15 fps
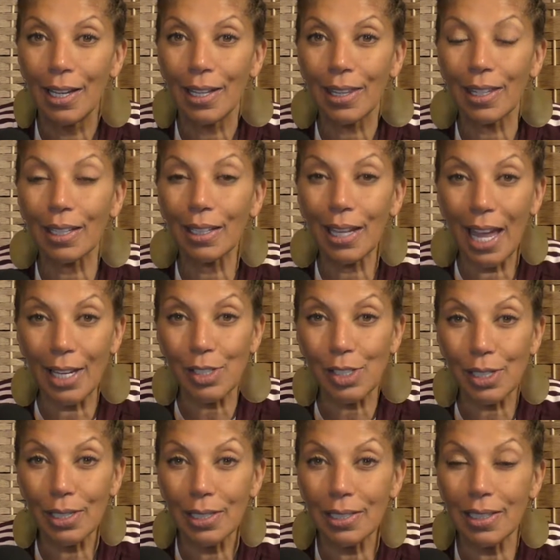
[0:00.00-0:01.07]
the
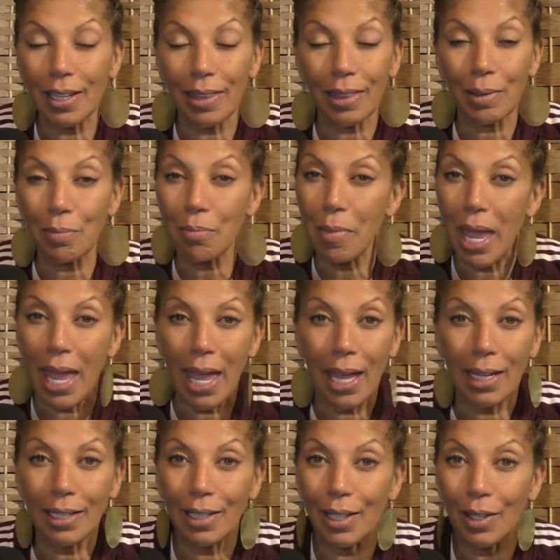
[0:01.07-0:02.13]
legend, the
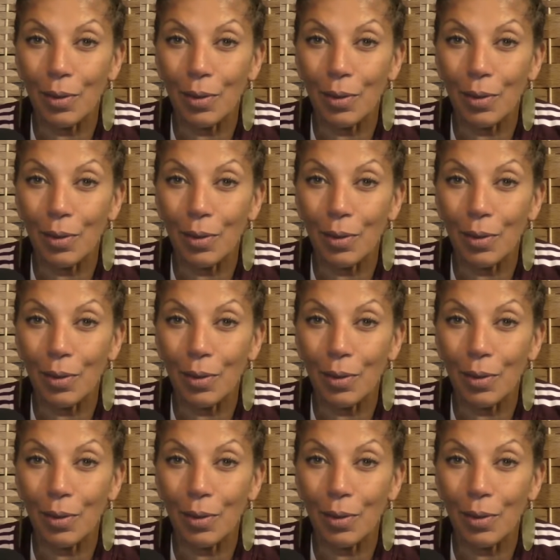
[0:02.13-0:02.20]
man,